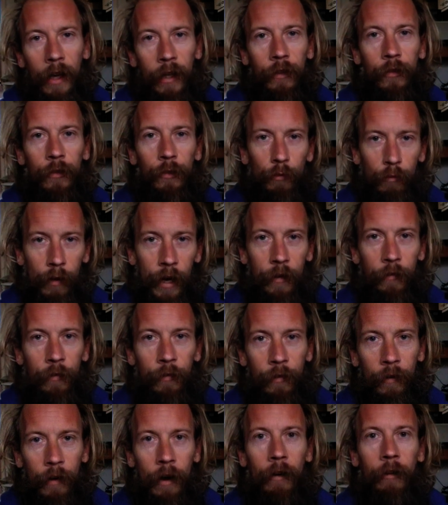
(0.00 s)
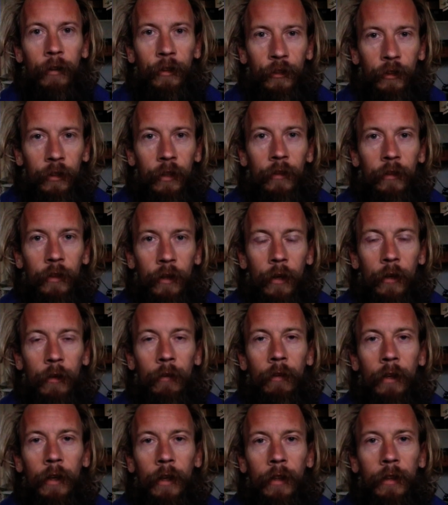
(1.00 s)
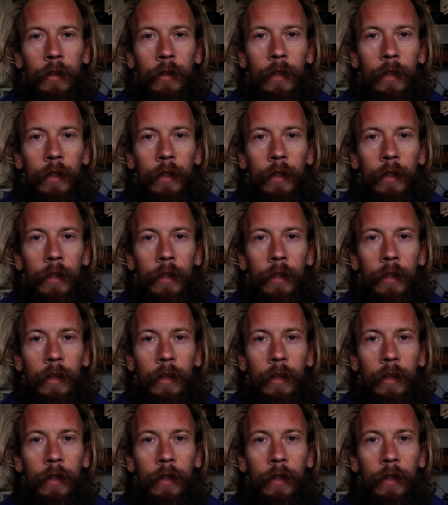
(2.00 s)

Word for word: is a red Ferrari GTO, right?